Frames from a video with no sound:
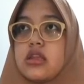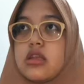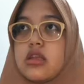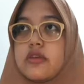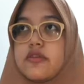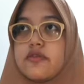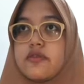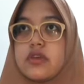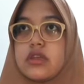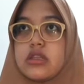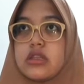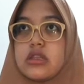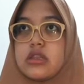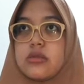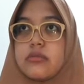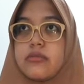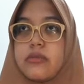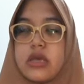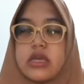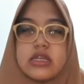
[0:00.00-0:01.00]
if it
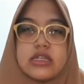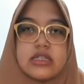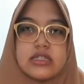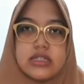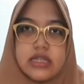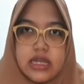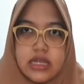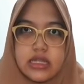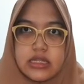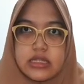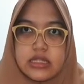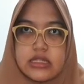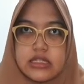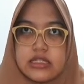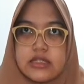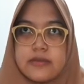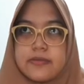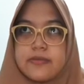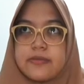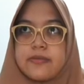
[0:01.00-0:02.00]
makes
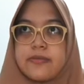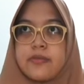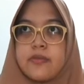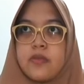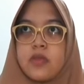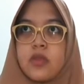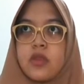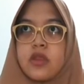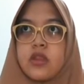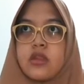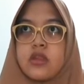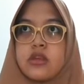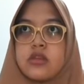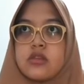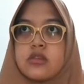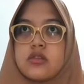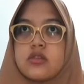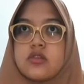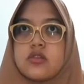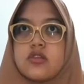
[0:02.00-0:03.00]
sense.
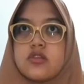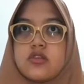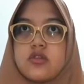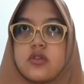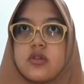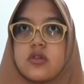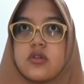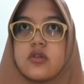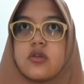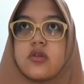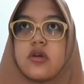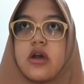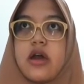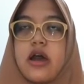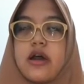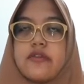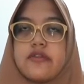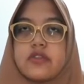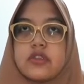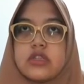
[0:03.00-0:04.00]
So
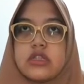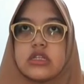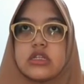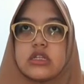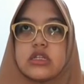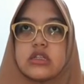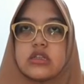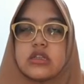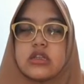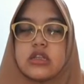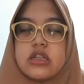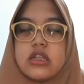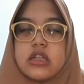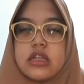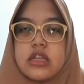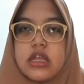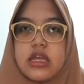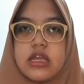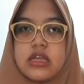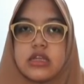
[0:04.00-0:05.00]
after
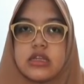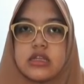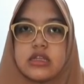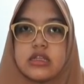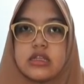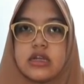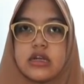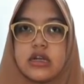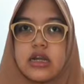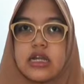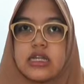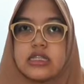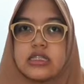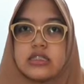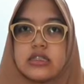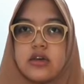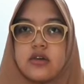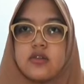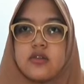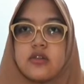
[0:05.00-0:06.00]
they write
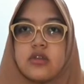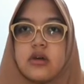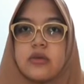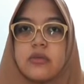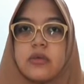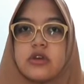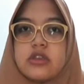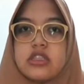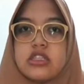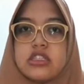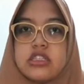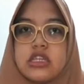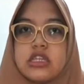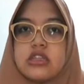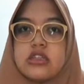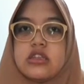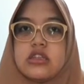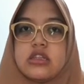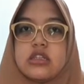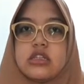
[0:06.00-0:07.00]
down about the
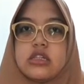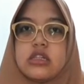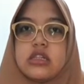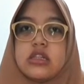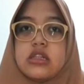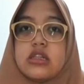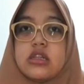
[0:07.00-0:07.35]
general